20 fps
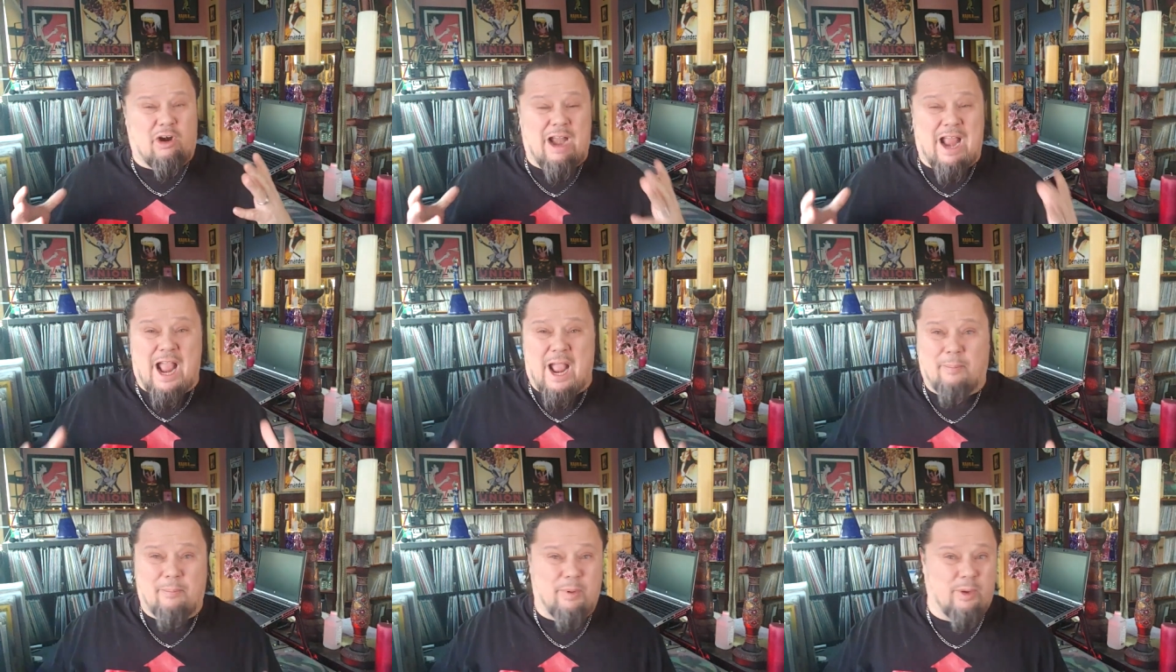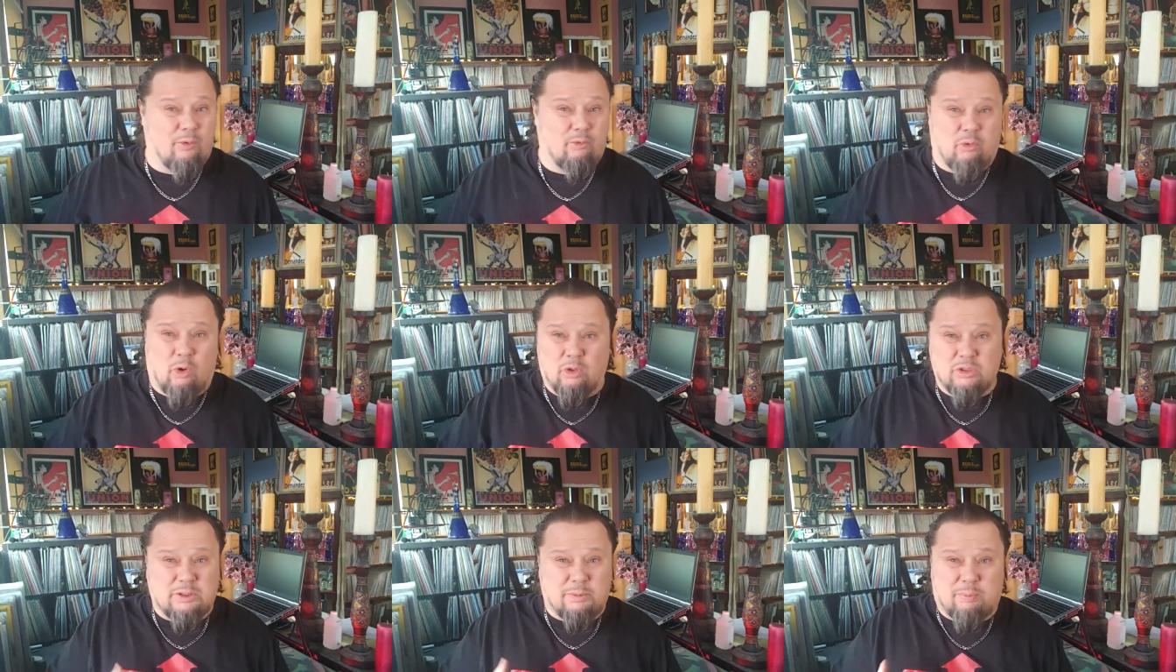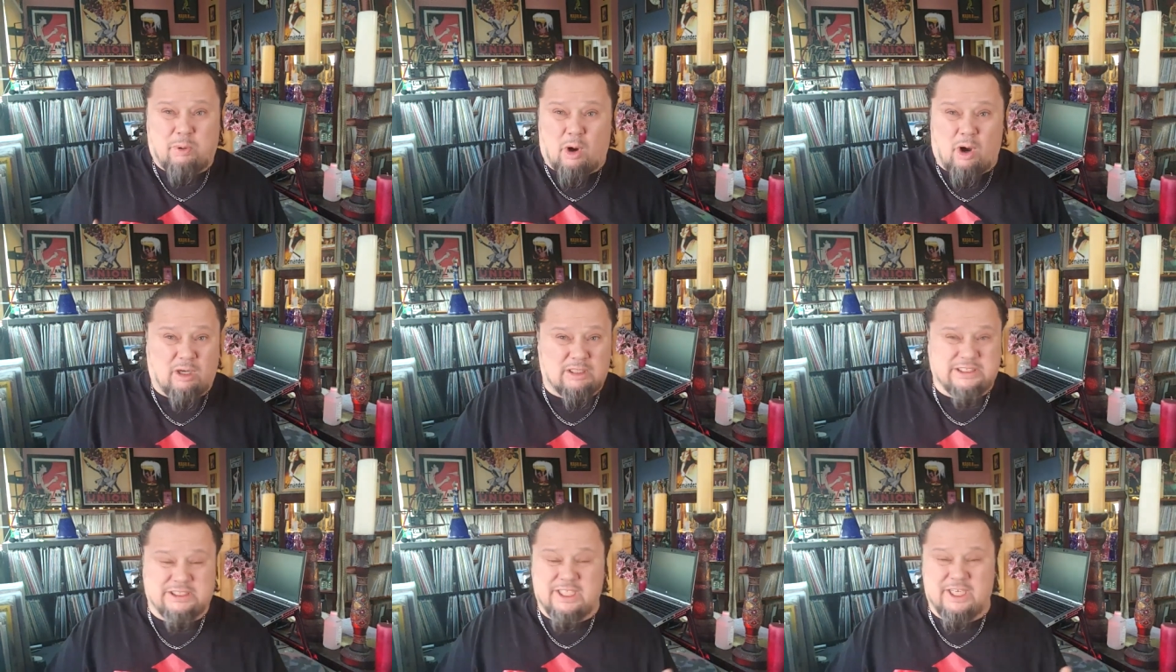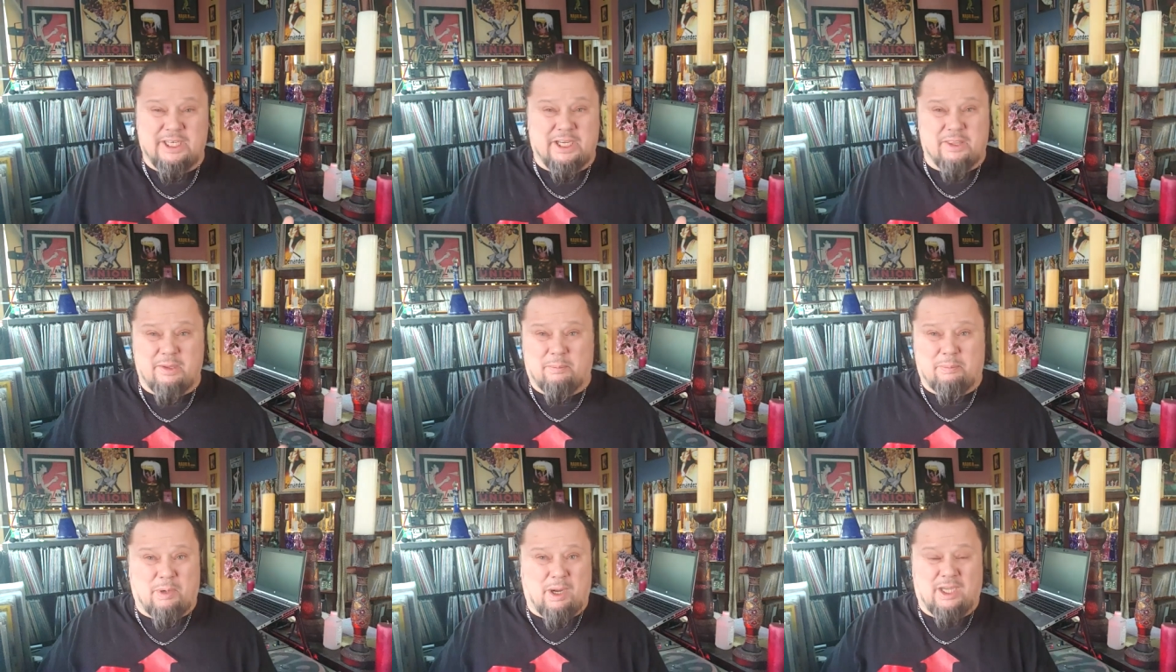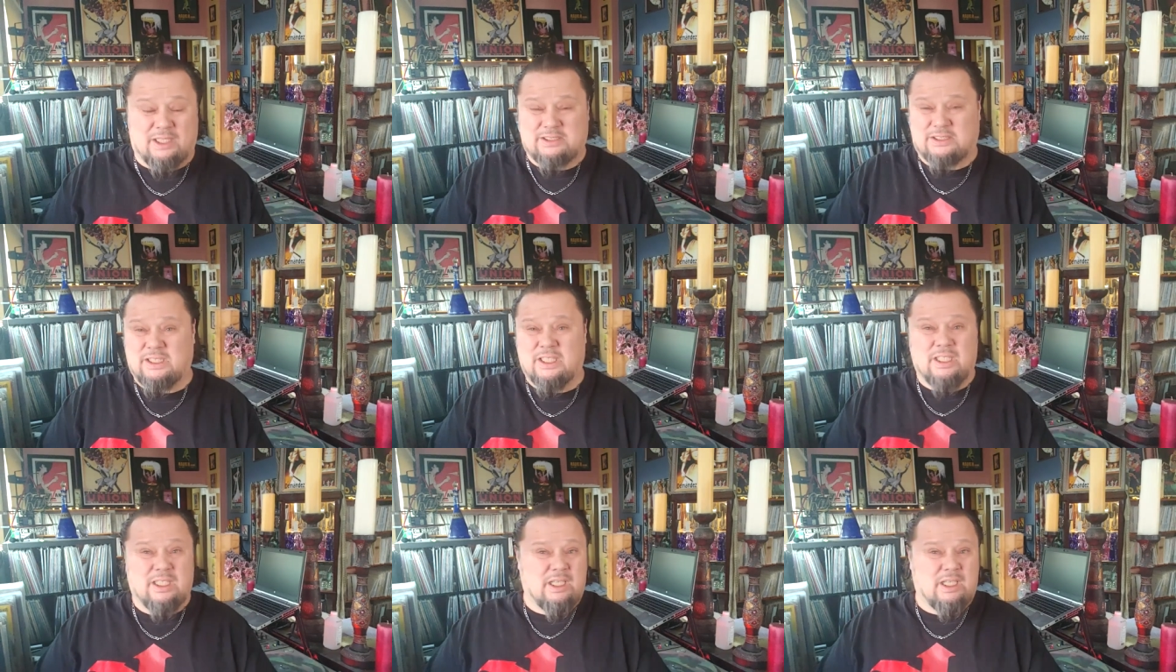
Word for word: happening Rosa Parks sitting on the bus,